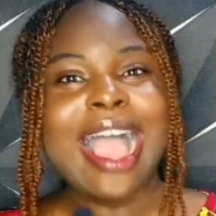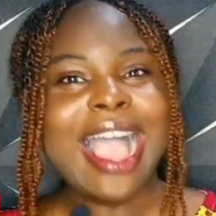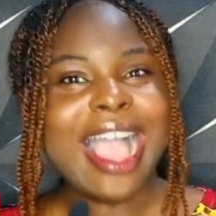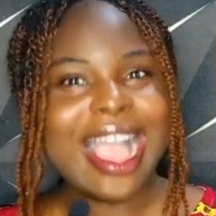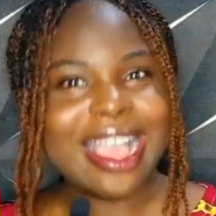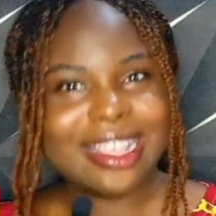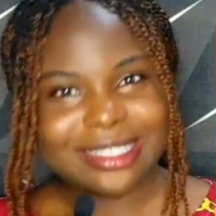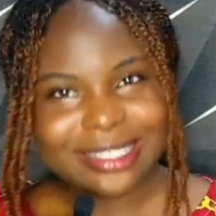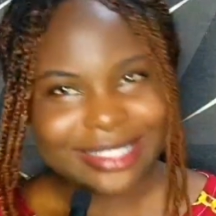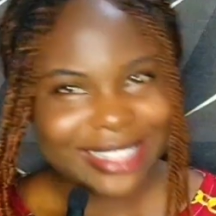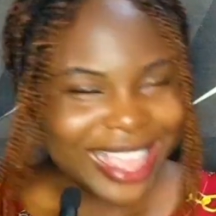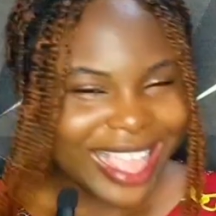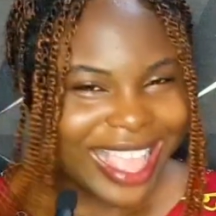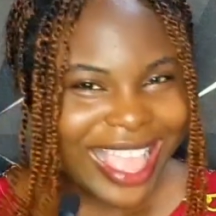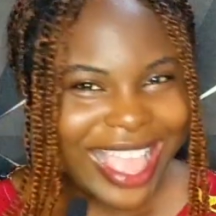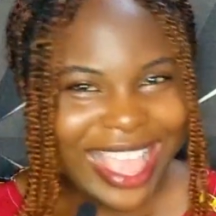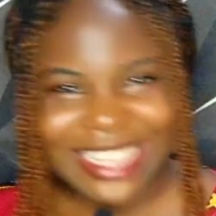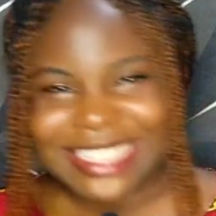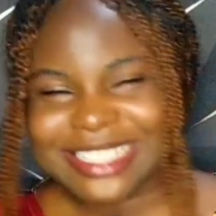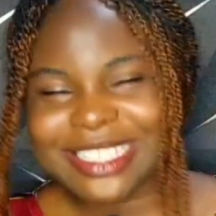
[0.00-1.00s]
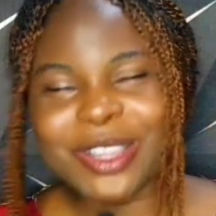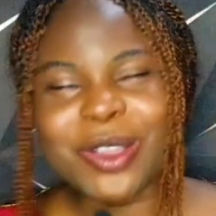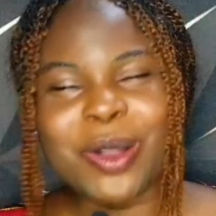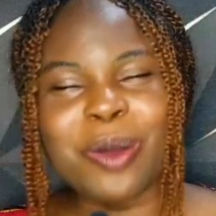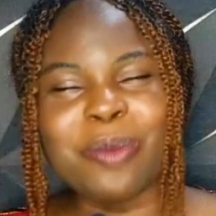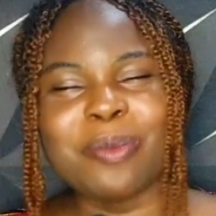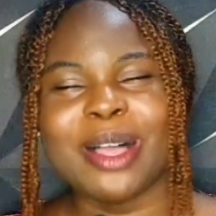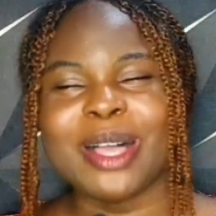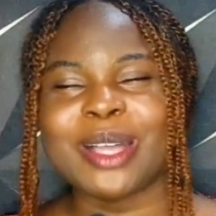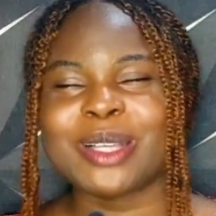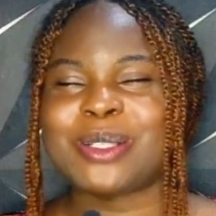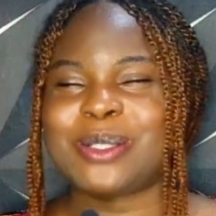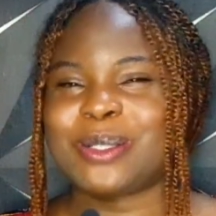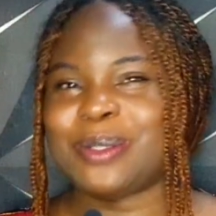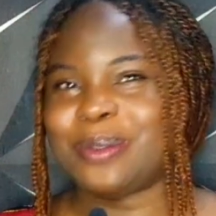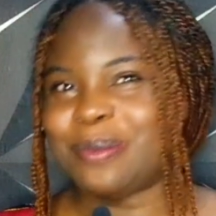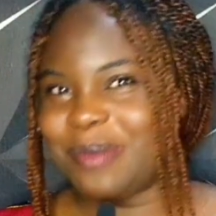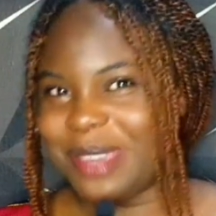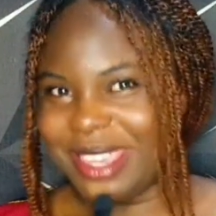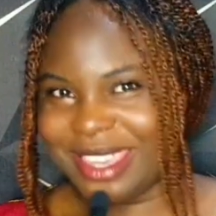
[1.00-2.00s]
And guys, they got back
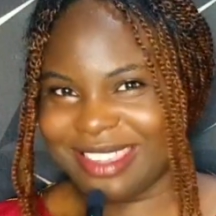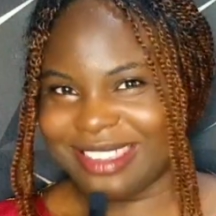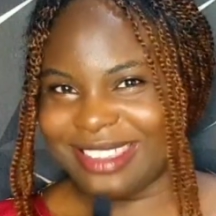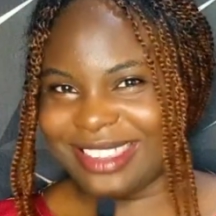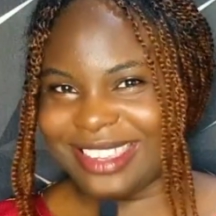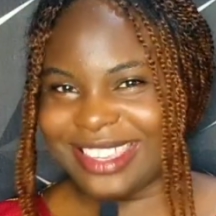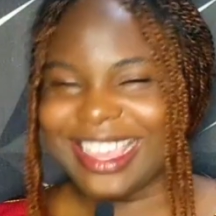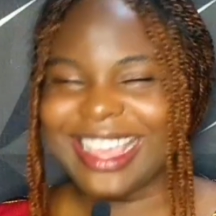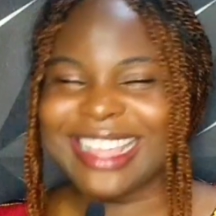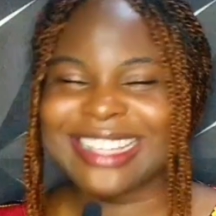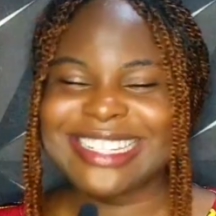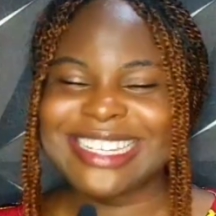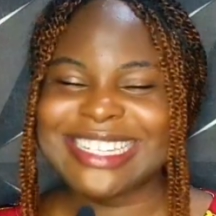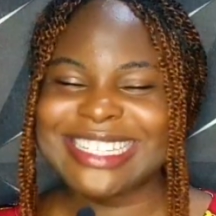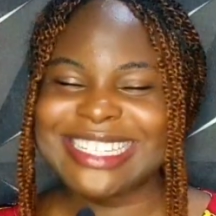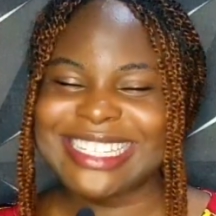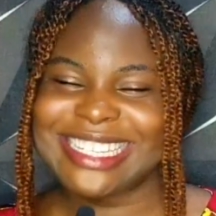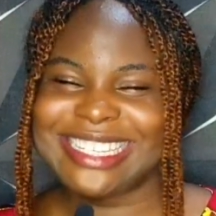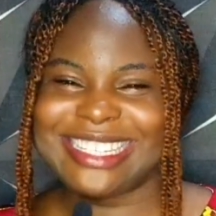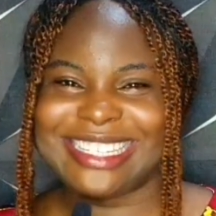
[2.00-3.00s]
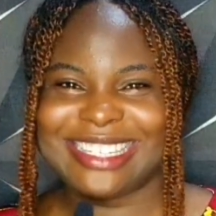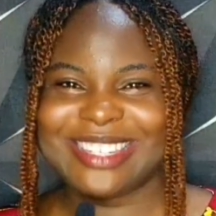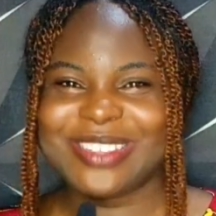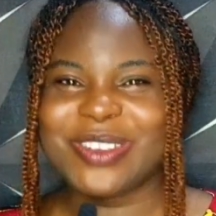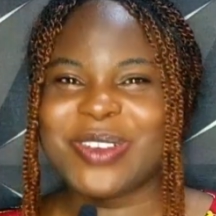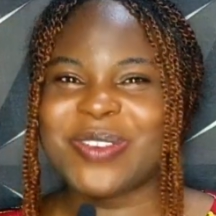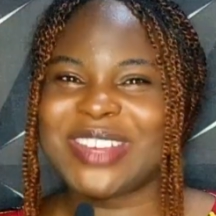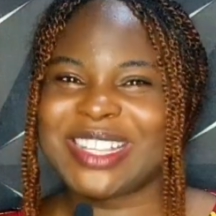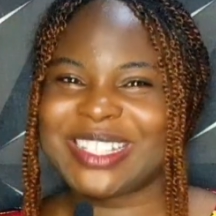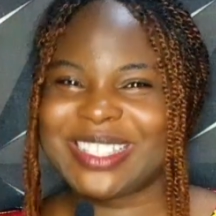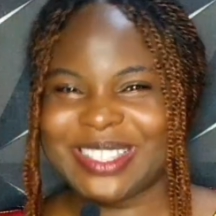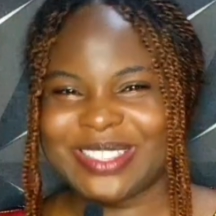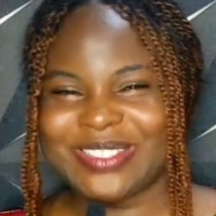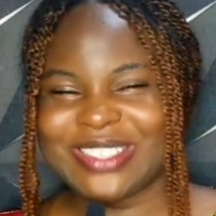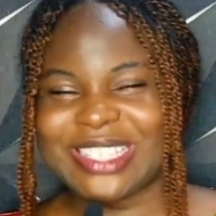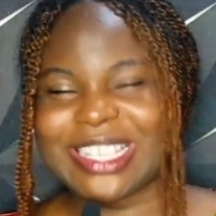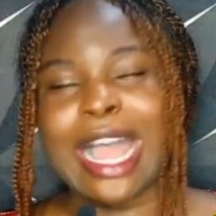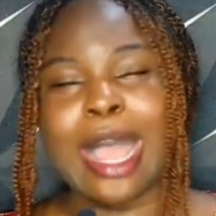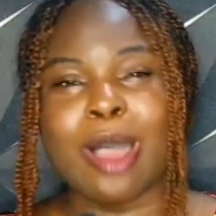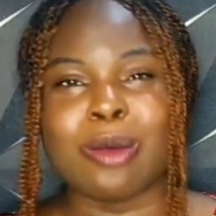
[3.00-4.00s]
to me. Yeah, they did. They got back to
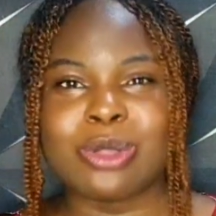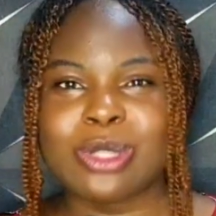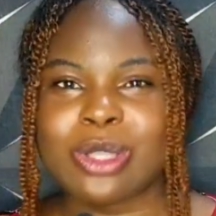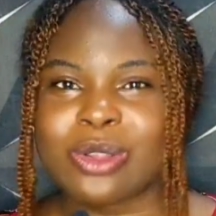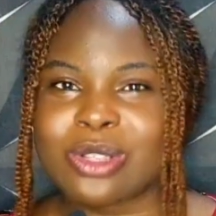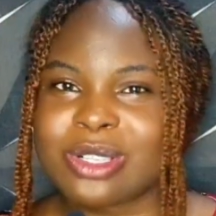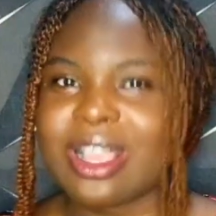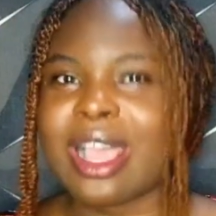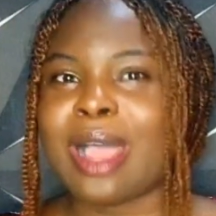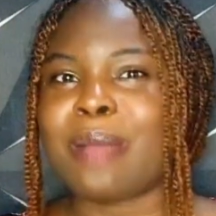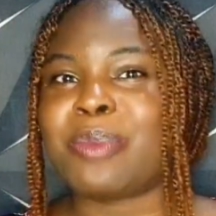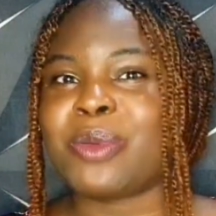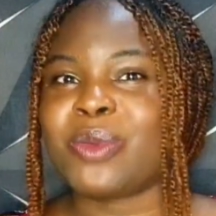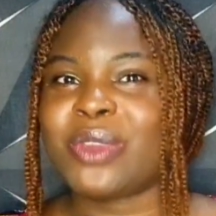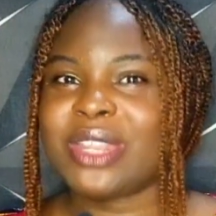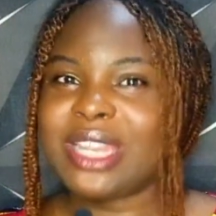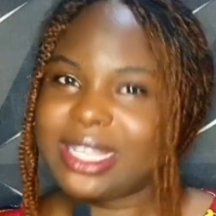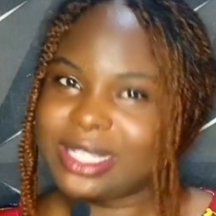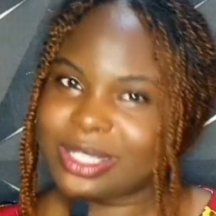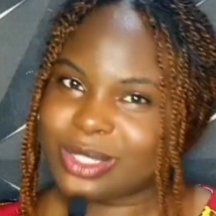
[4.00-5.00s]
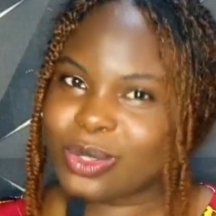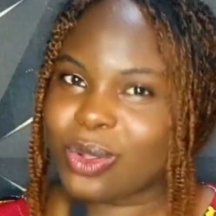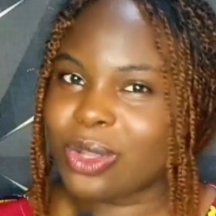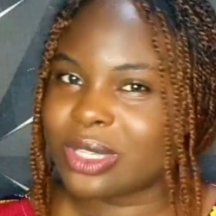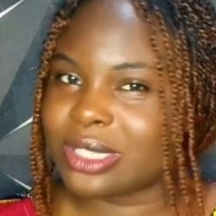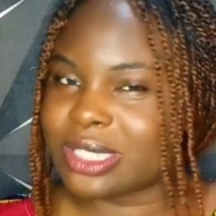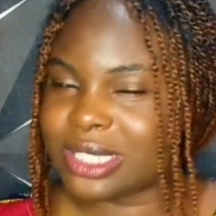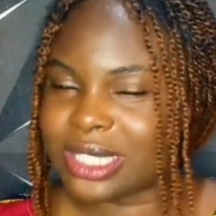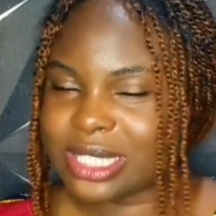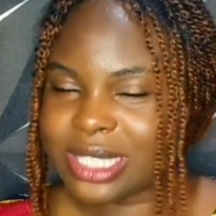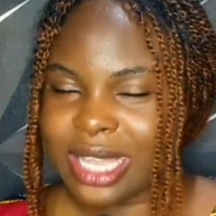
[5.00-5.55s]
me. I was so happy when I saw the